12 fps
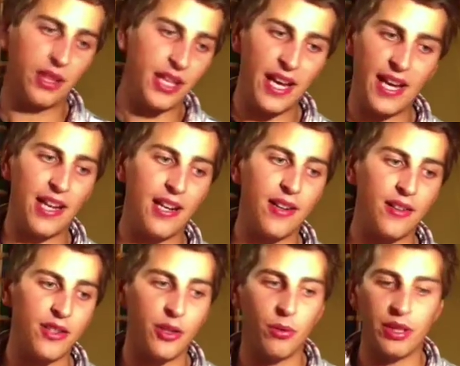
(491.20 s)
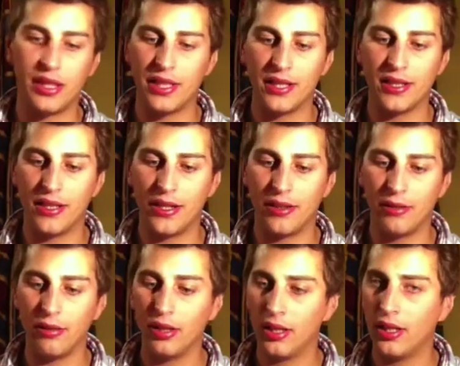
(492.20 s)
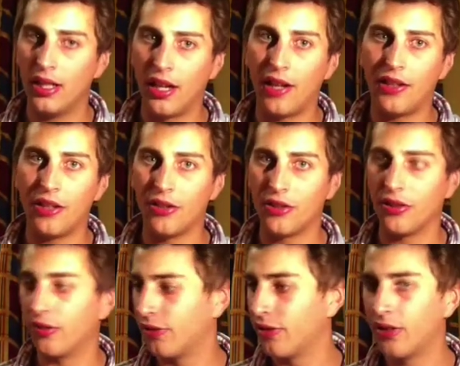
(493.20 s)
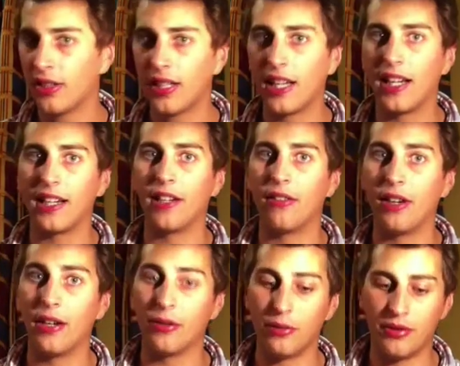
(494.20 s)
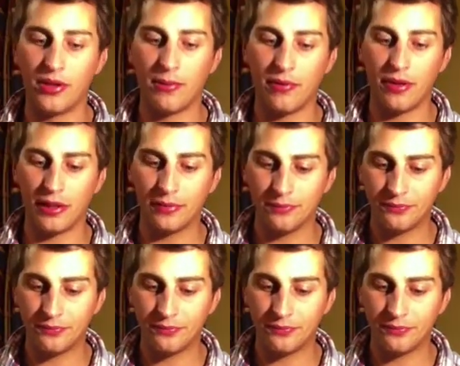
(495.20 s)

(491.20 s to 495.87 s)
get in, do what you need to do, and you're not sort of clanging around with something.